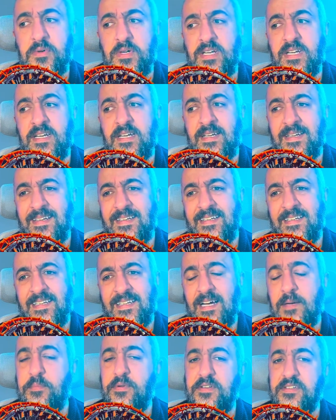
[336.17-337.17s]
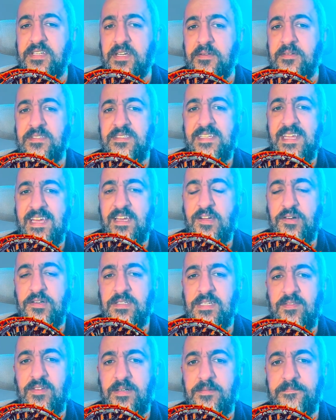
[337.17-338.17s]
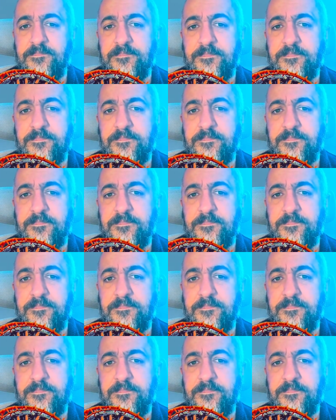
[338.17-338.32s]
I'll put it down as take it or leave it.